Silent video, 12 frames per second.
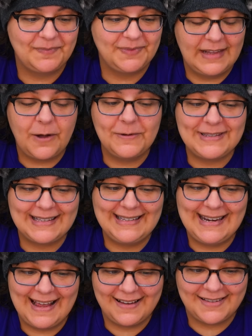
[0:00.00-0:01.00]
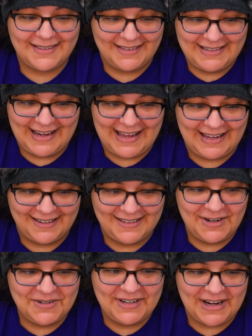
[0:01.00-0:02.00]
Now is the next day.
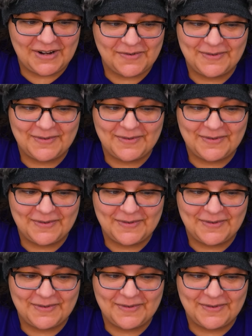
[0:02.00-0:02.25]
Dear Diary,